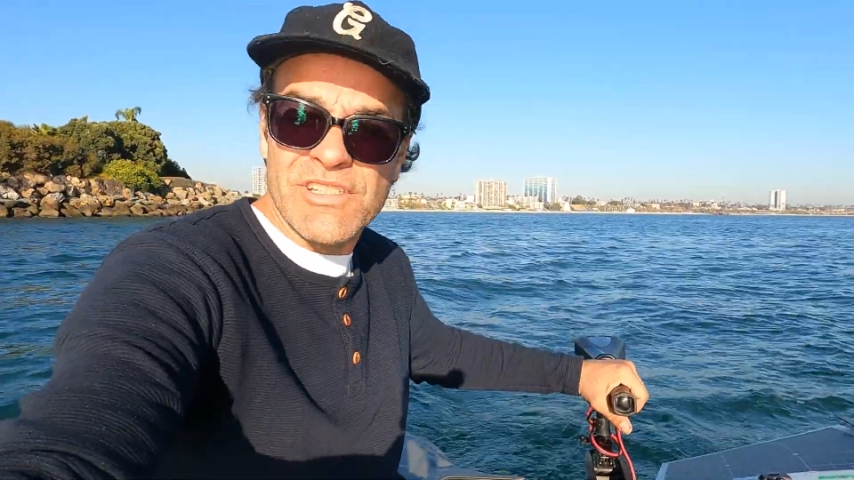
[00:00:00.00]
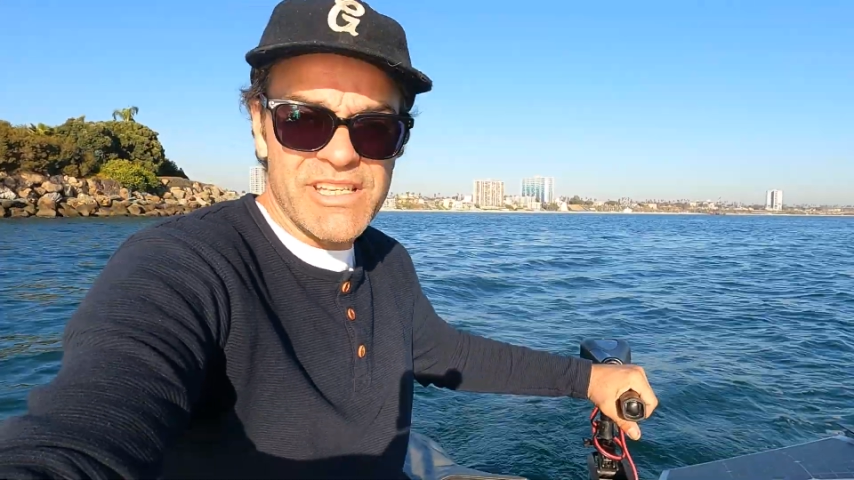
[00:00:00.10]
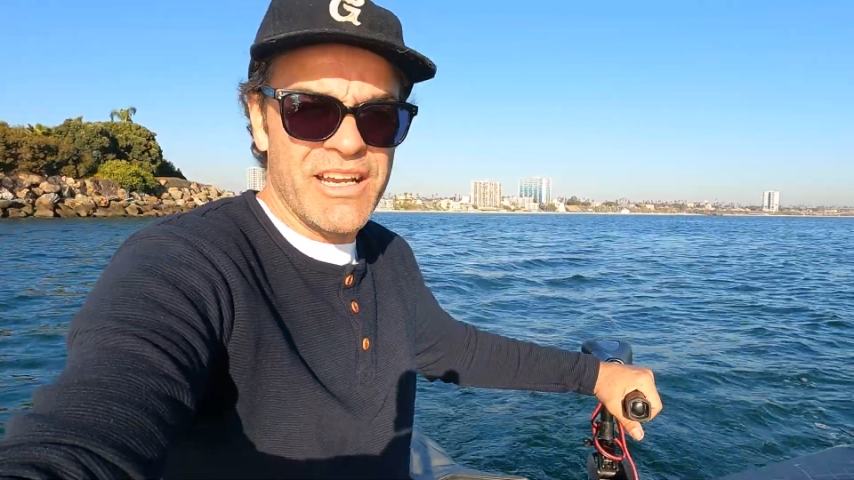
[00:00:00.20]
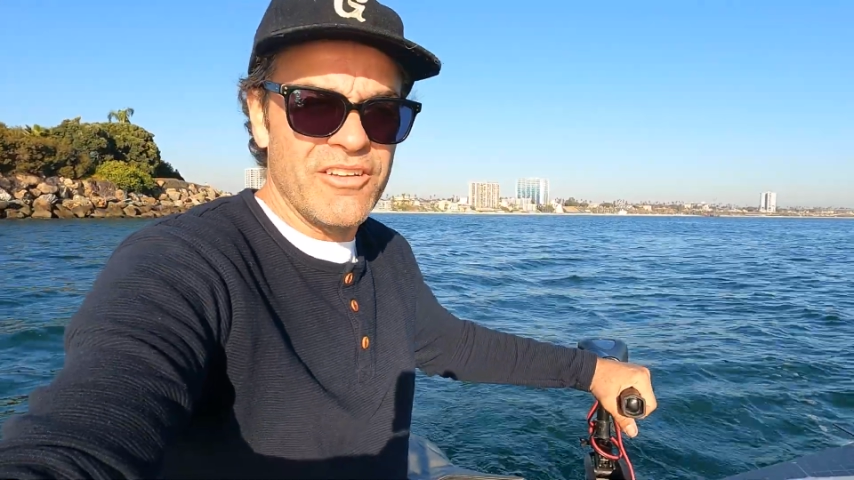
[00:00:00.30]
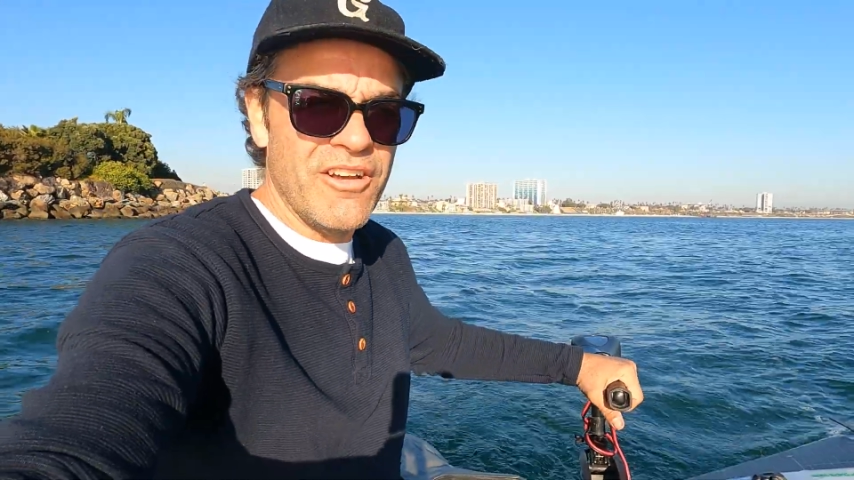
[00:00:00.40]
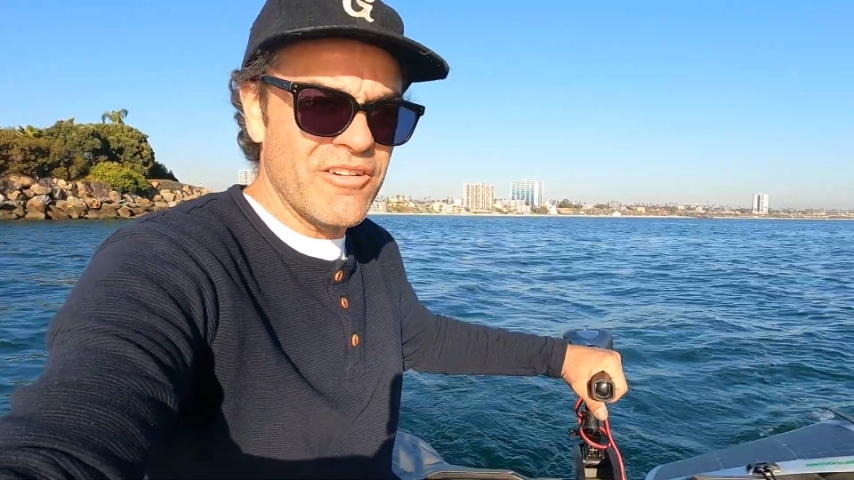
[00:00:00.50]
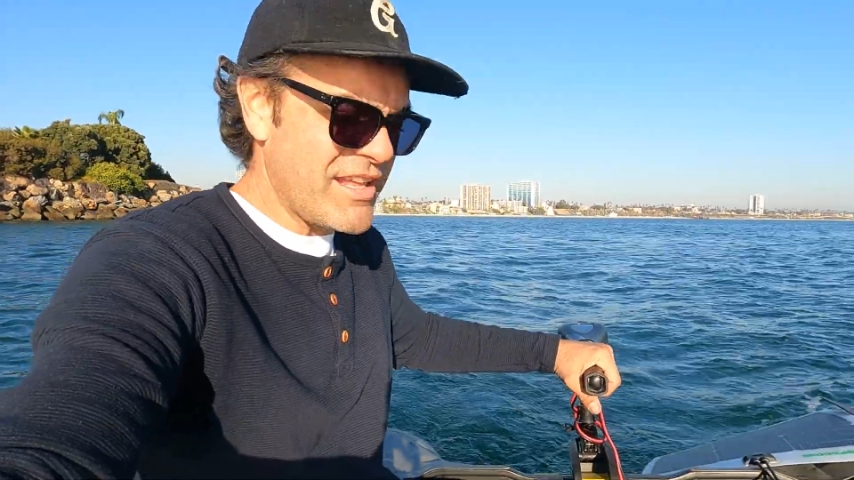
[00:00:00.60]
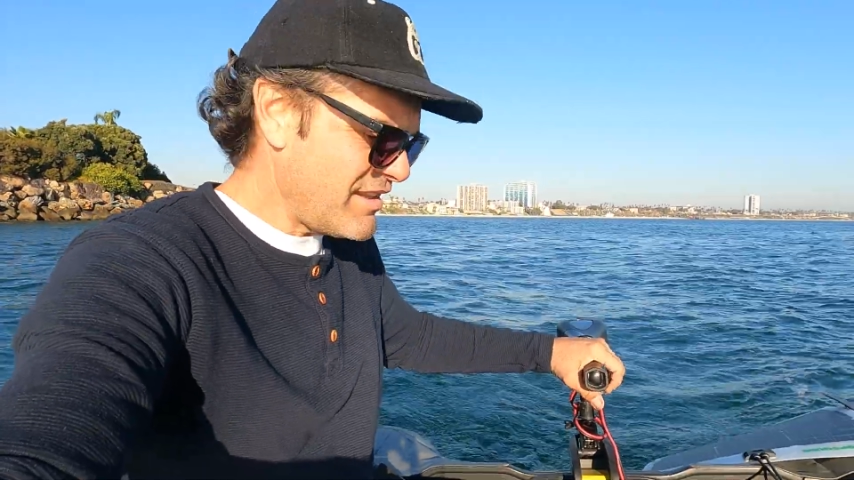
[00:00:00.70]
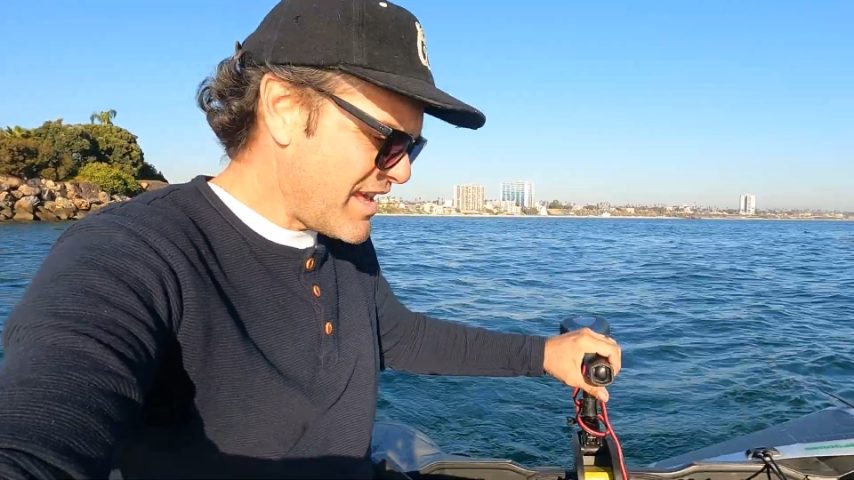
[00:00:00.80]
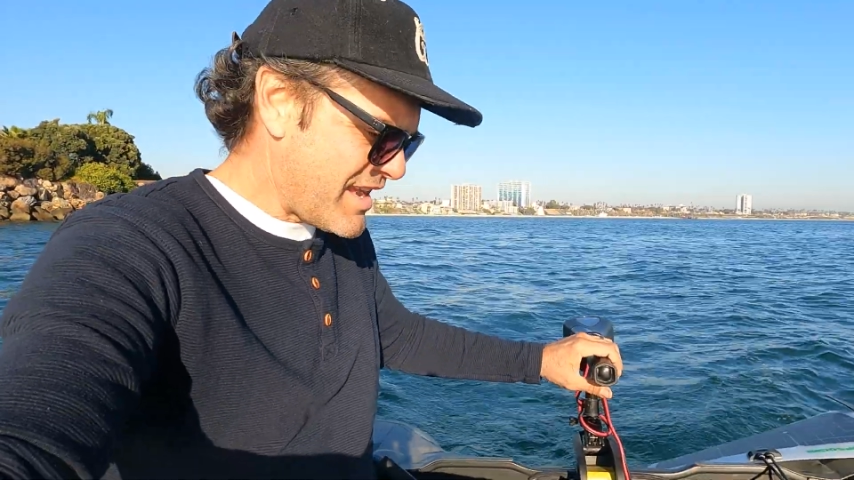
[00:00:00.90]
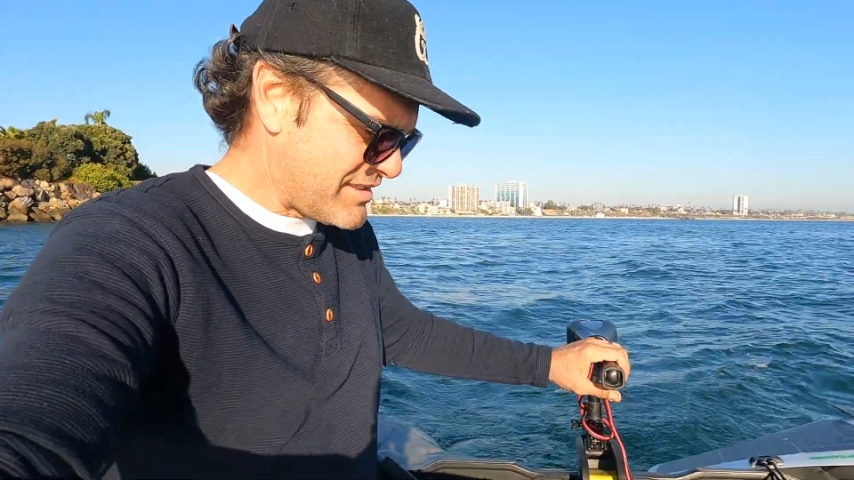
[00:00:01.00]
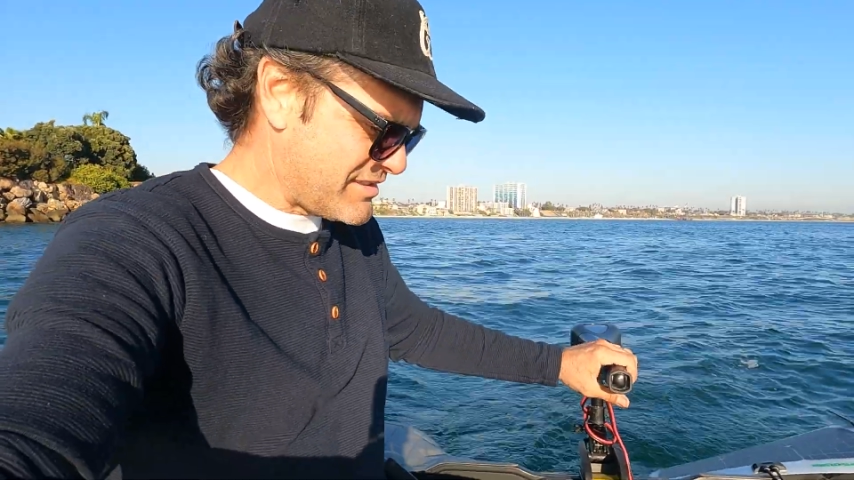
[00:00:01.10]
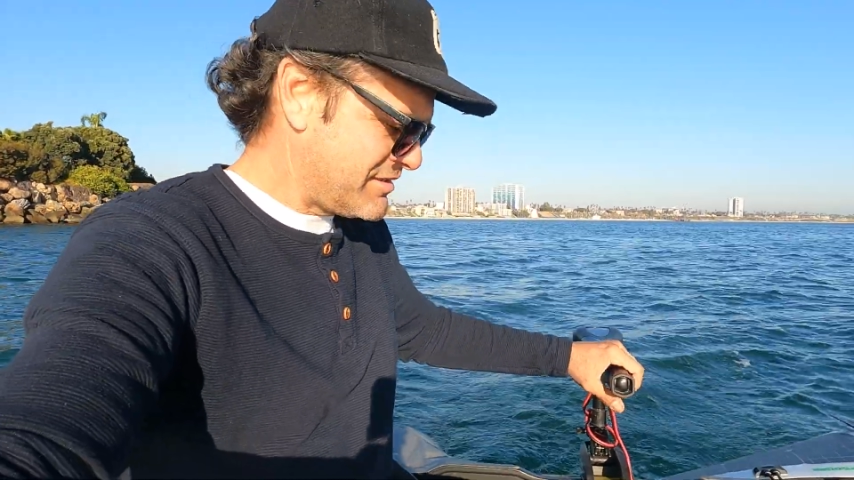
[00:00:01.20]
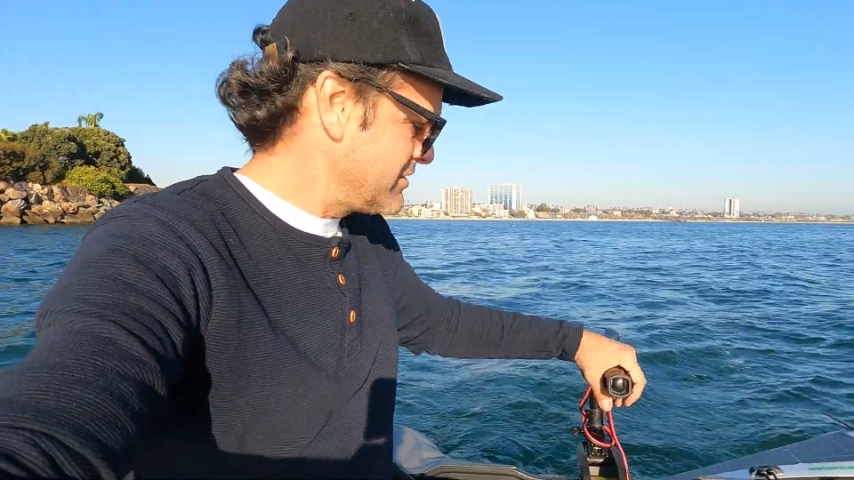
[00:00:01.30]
see how long that lasts.